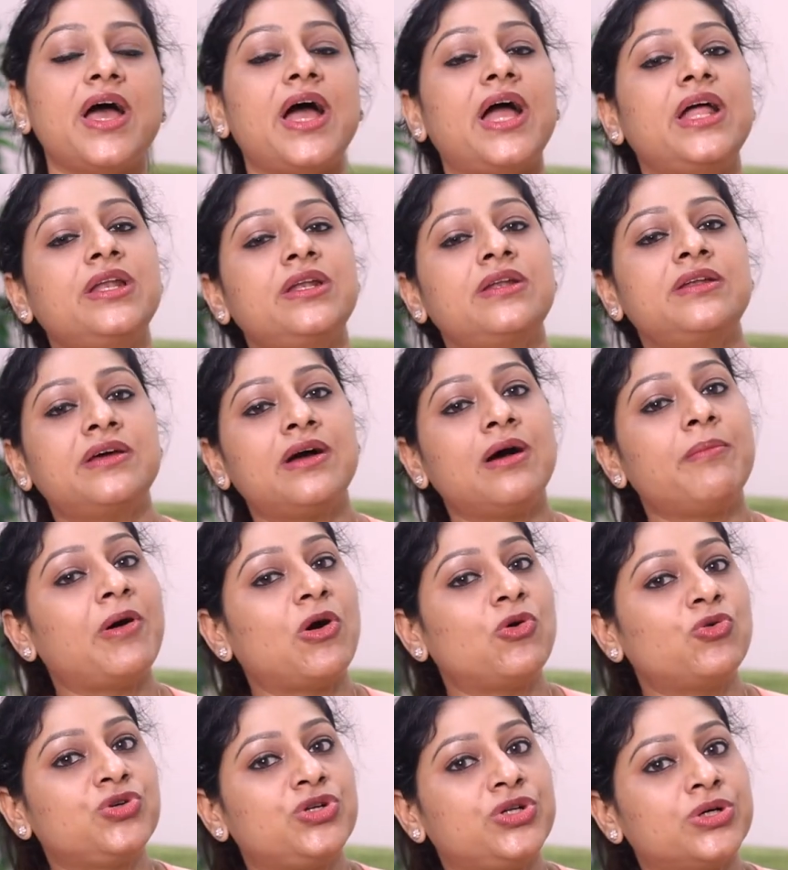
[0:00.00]
And
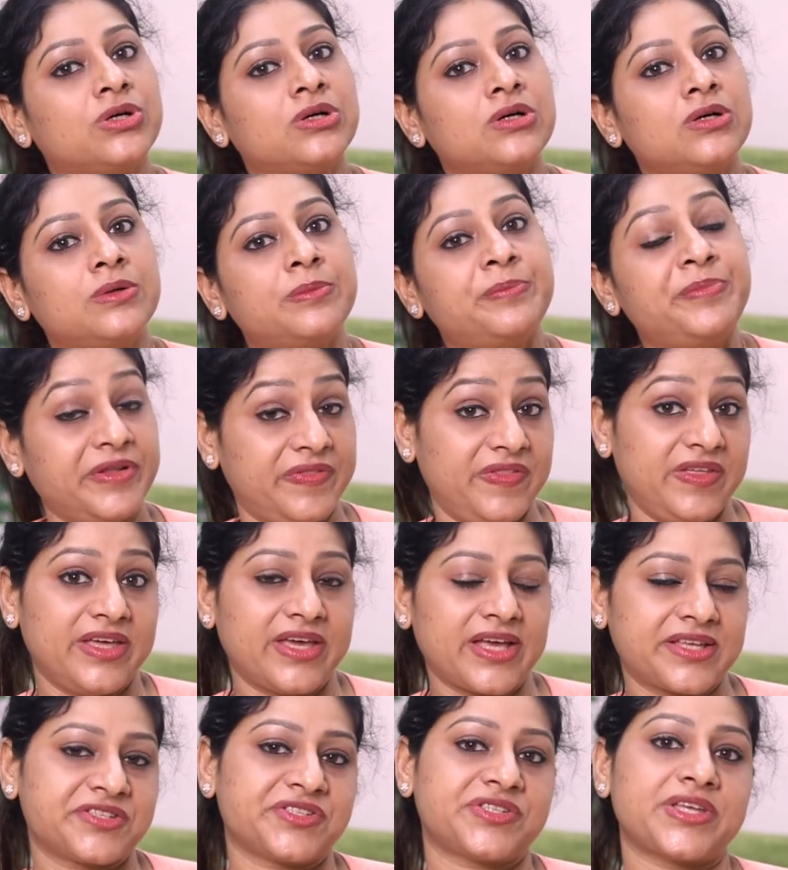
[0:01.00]
about
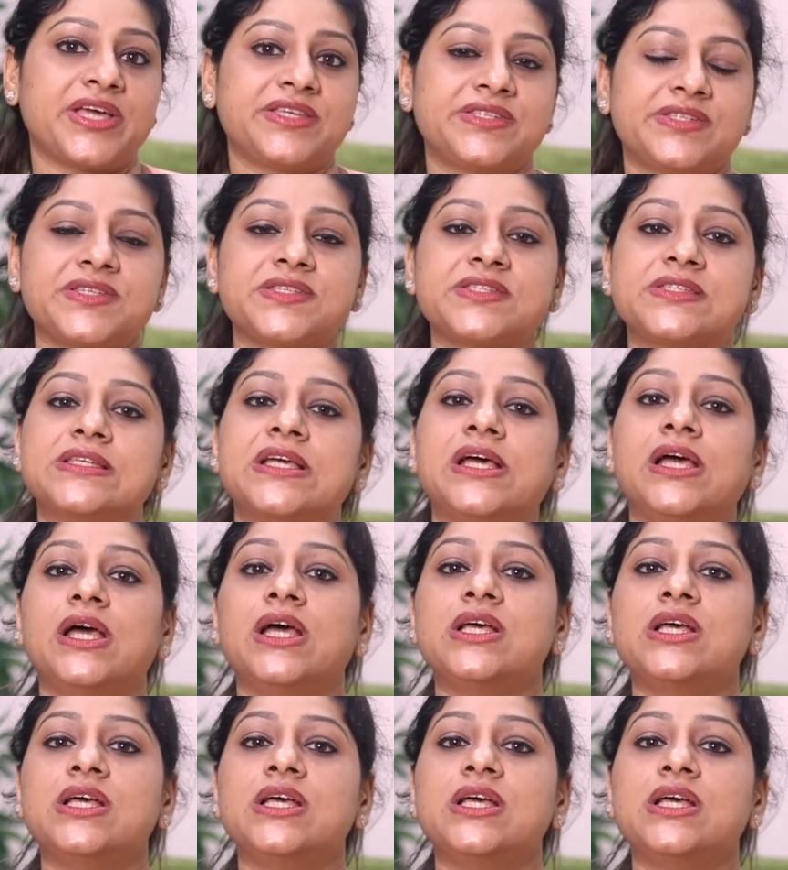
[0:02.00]
breathing exercises.